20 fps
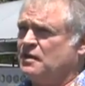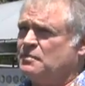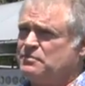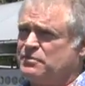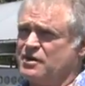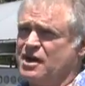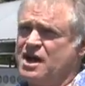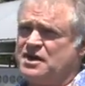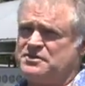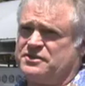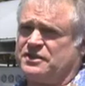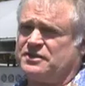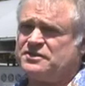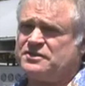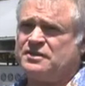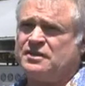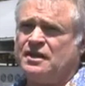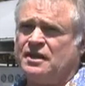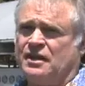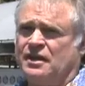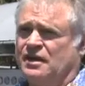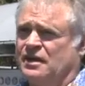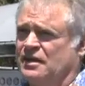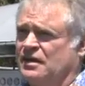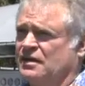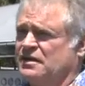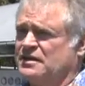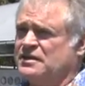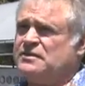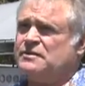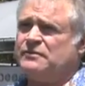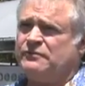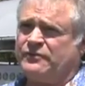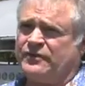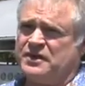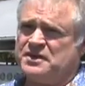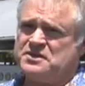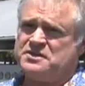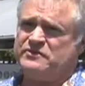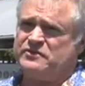projects uh, in the
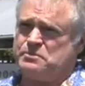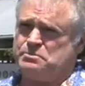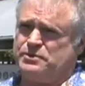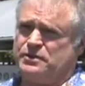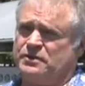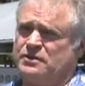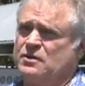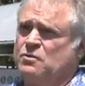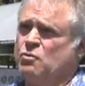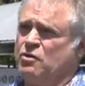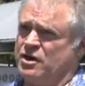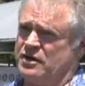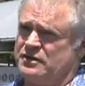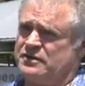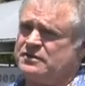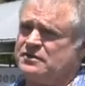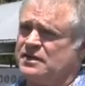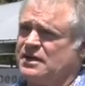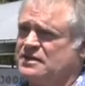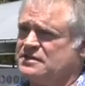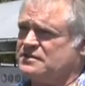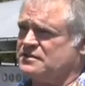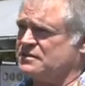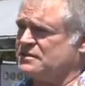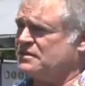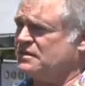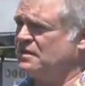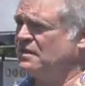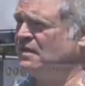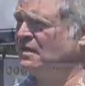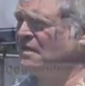face of a building water crisis.